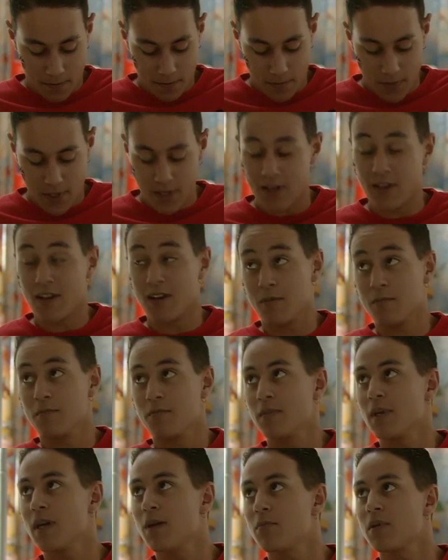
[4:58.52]
Yeah,
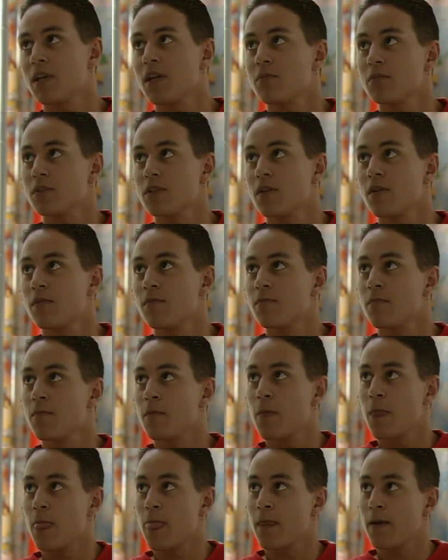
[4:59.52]
the epilepsy.
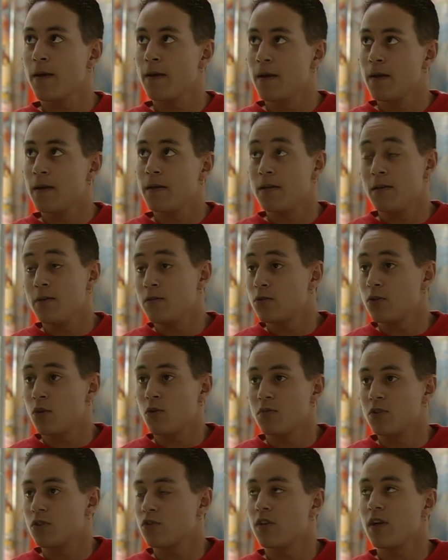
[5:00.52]
You told
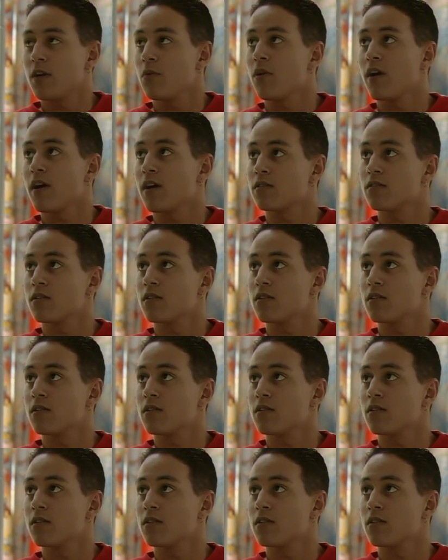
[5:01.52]
me straight what I had to